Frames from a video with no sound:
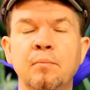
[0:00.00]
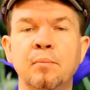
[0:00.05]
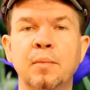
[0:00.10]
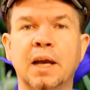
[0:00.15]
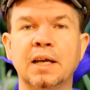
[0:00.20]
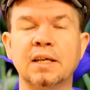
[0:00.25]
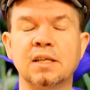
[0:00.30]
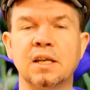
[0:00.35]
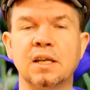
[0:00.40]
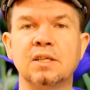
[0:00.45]

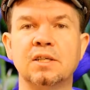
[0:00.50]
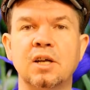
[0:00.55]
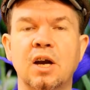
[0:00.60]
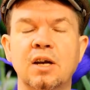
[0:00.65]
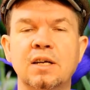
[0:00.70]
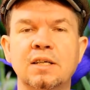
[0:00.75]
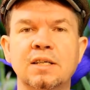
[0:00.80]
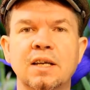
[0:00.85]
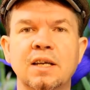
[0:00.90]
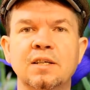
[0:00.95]
Because
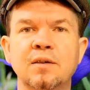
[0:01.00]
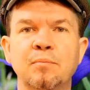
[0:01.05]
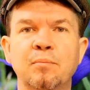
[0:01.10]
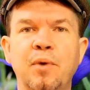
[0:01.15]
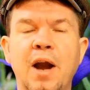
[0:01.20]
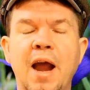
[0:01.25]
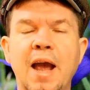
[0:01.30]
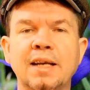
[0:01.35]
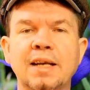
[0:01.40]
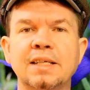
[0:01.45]
Lazaris doesn't
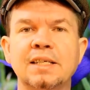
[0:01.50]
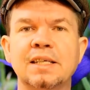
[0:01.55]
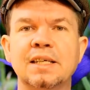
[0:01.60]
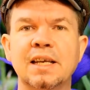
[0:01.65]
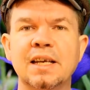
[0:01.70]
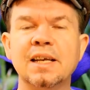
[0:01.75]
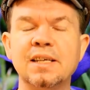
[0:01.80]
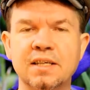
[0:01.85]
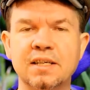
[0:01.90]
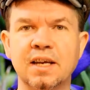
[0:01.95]
practice
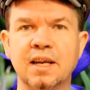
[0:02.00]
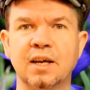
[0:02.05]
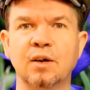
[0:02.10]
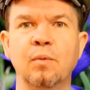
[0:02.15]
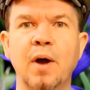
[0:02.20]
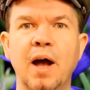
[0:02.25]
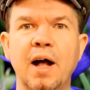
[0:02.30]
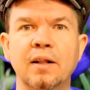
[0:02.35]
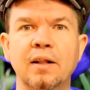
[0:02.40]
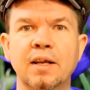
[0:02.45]
listening
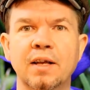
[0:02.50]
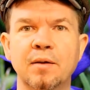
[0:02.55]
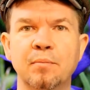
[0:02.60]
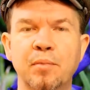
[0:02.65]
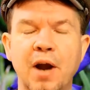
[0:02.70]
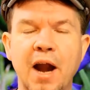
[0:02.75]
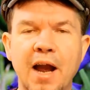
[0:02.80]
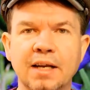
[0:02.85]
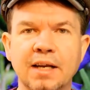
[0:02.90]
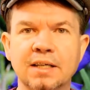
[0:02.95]
well, he
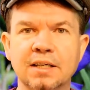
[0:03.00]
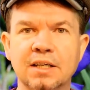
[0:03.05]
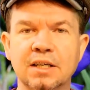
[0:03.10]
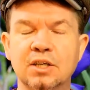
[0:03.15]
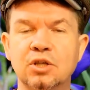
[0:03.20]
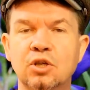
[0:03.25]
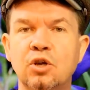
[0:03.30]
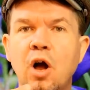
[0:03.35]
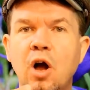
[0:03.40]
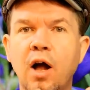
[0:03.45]

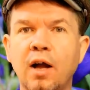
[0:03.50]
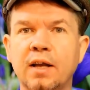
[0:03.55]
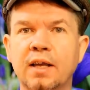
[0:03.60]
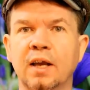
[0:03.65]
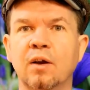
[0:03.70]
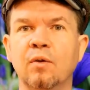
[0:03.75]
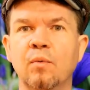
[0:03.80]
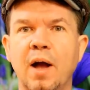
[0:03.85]
practices talking